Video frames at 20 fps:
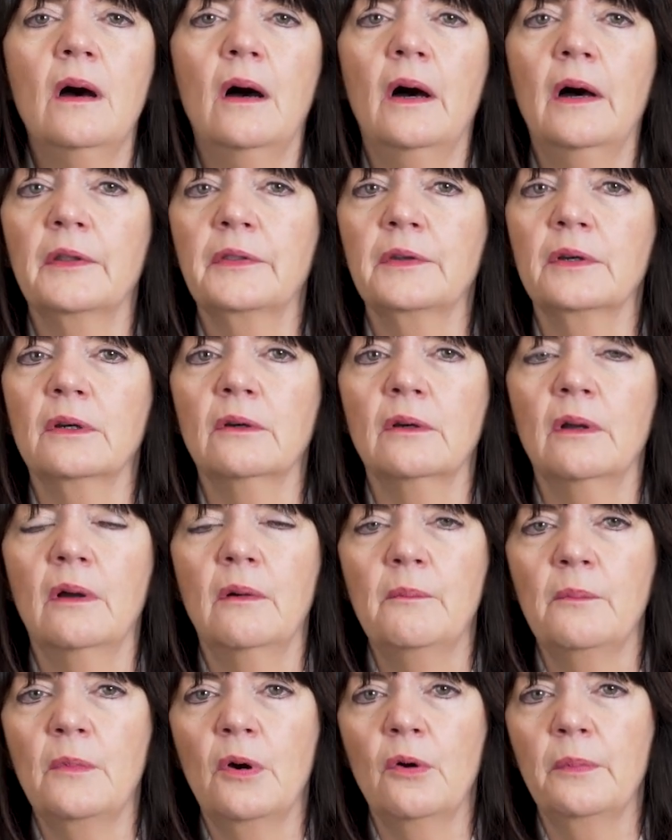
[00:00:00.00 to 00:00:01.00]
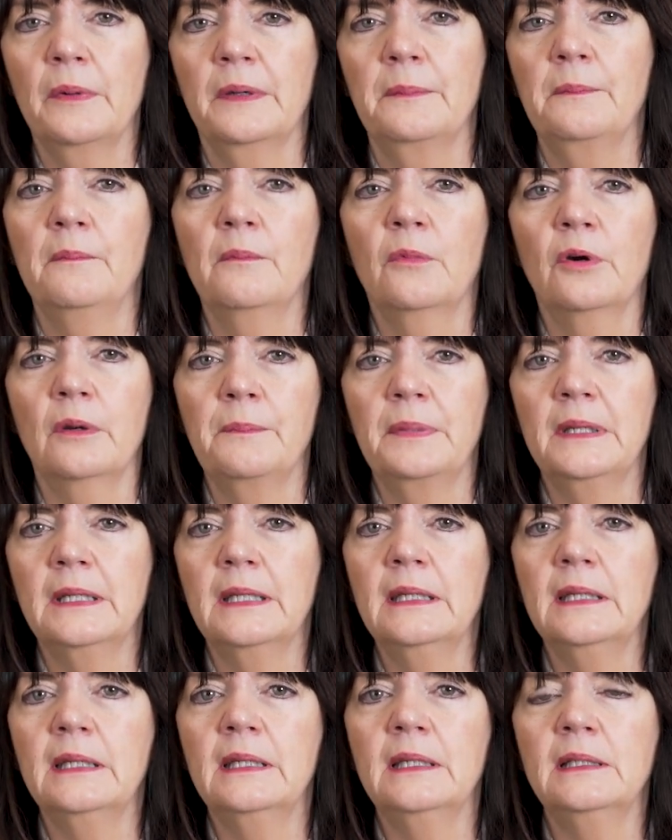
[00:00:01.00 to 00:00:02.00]
other
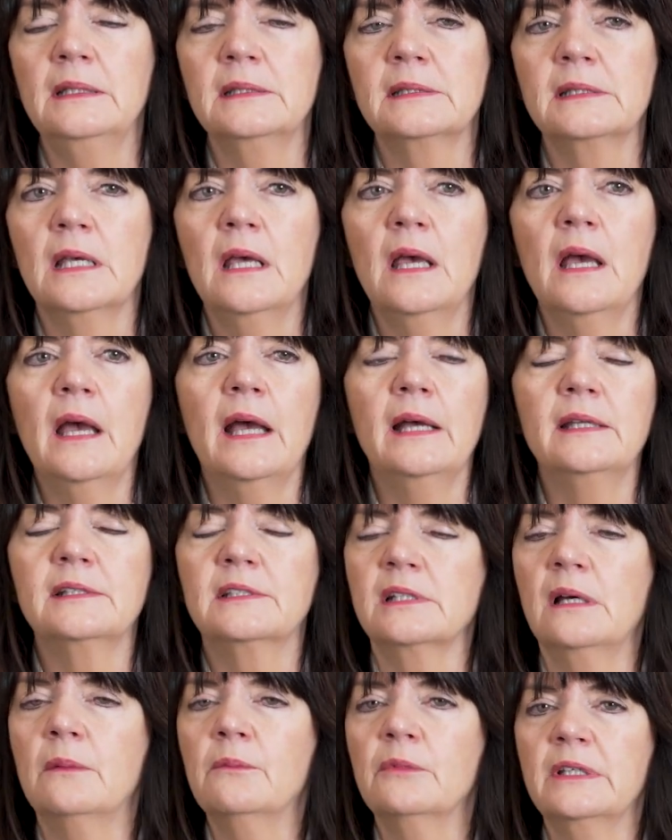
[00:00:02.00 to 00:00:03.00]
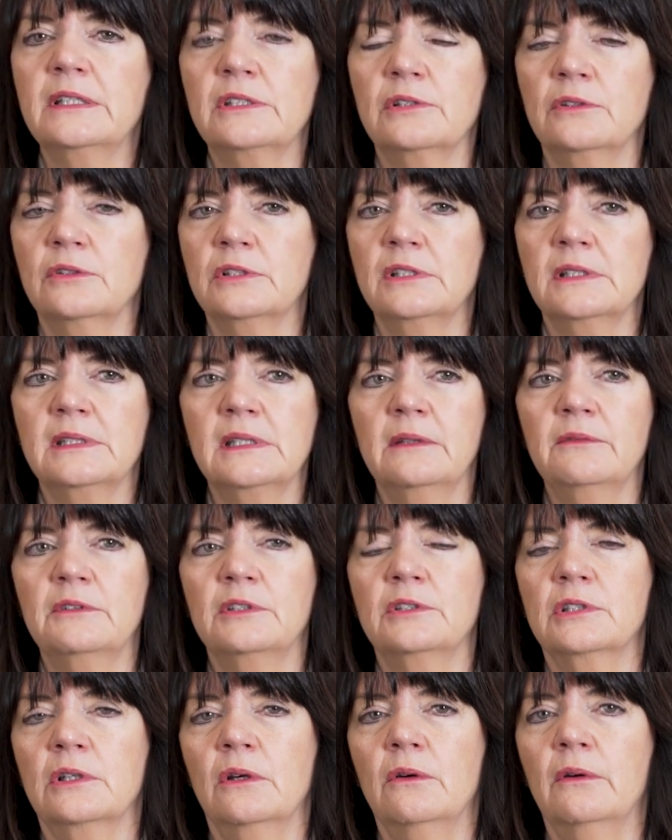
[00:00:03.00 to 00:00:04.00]
morbidities, and some research is even
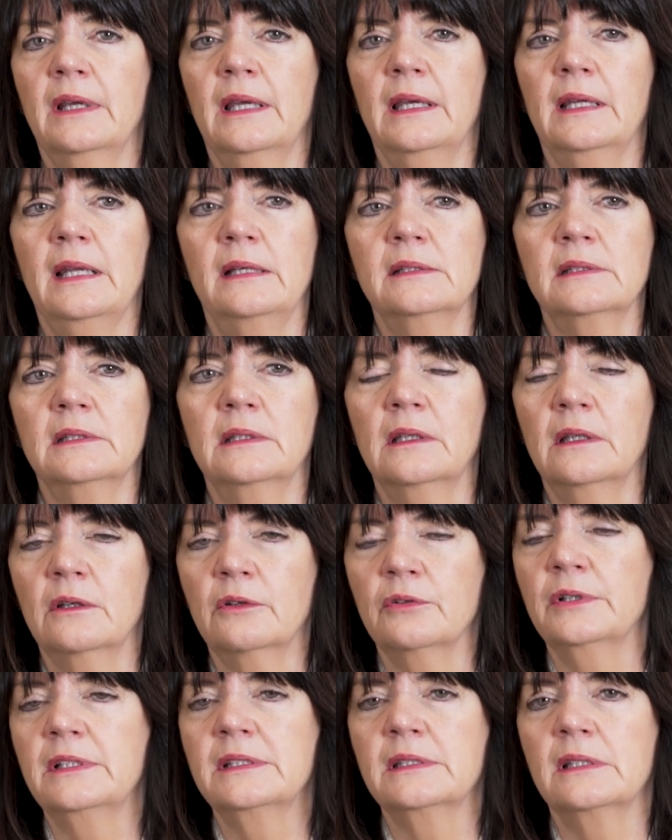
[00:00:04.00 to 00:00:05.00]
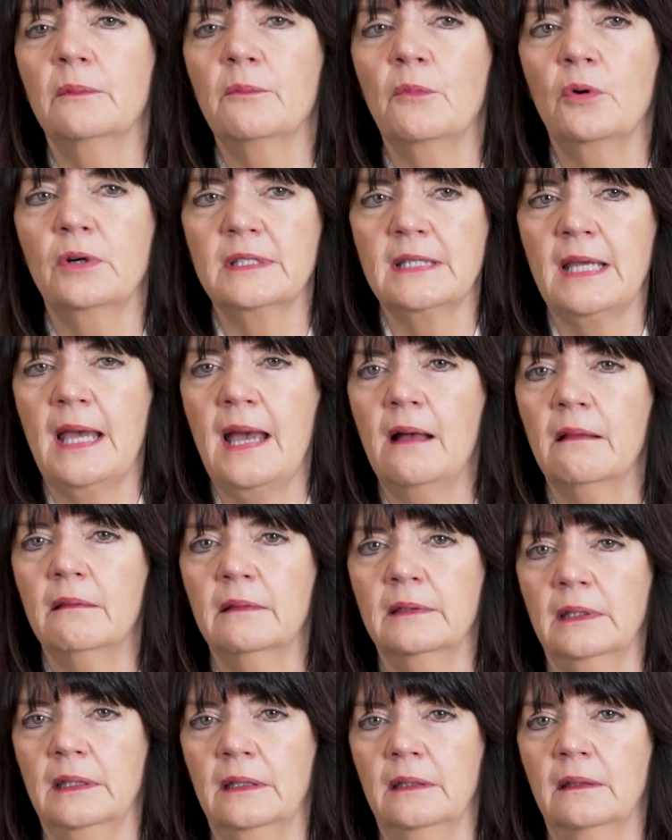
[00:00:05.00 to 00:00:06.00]
showing it has an increase in
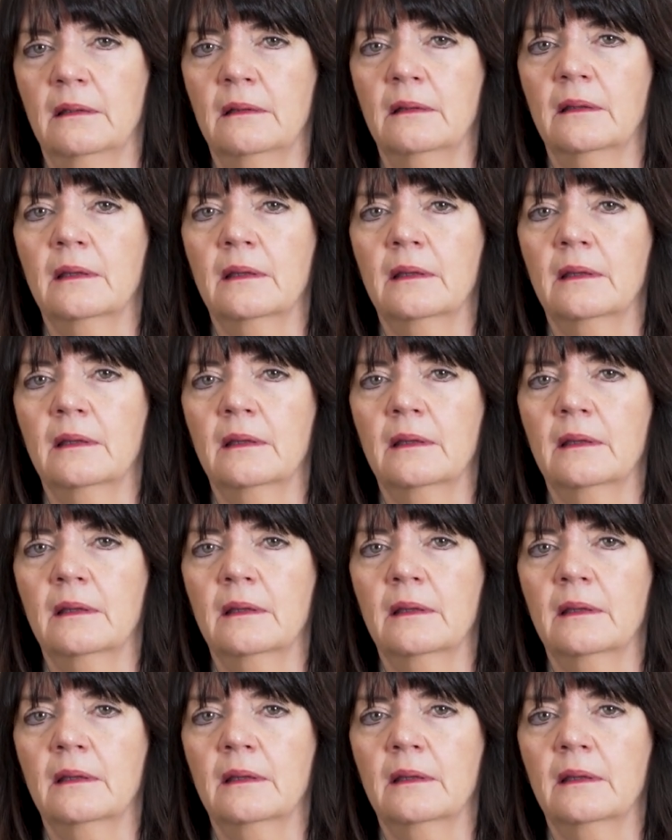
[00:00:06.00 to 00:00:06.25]
mortality